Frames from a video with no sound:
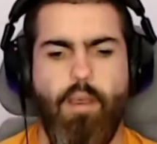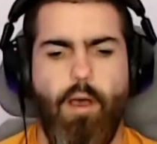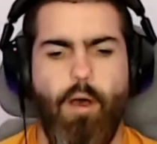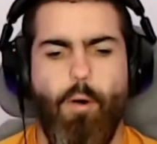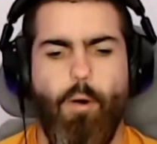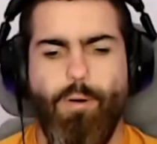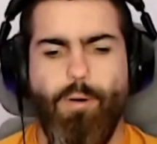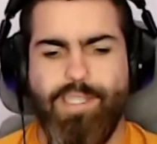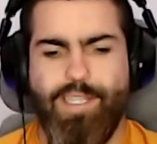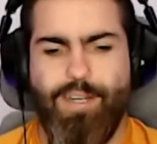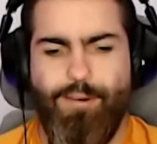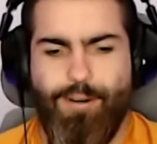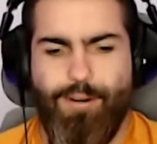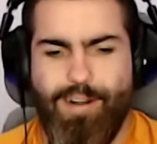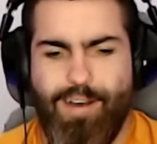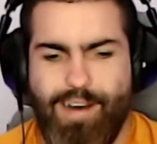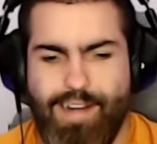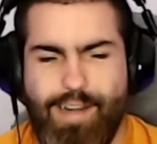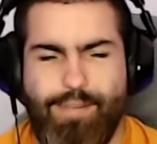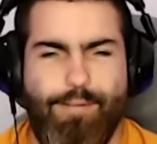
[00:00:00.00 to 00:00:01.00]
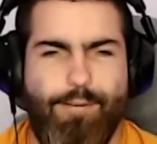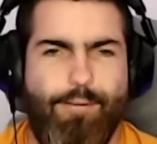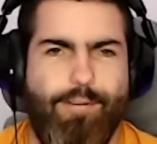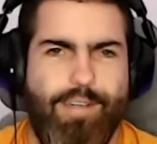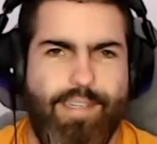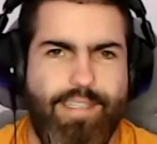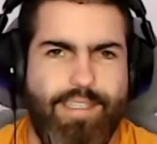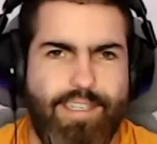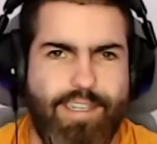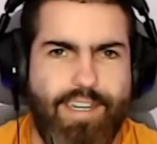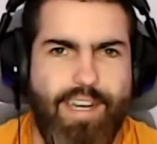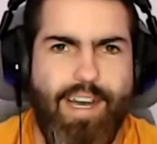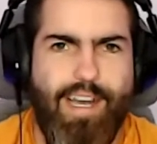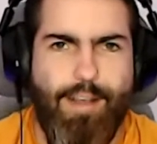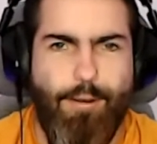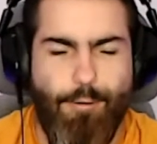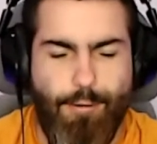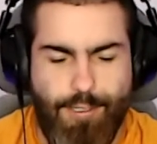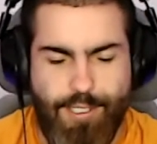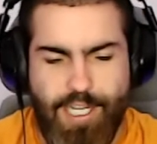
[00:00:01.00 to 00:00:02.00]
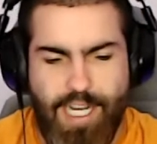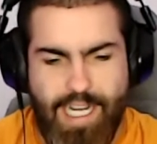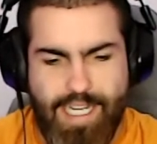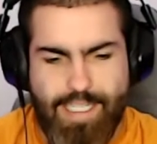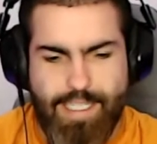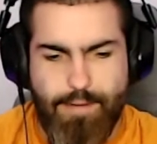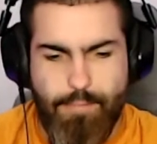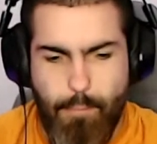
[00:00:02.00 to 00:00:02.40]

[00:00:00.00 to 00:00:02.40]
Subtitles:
Going on, everyone? It's your guy, Cole Jackson,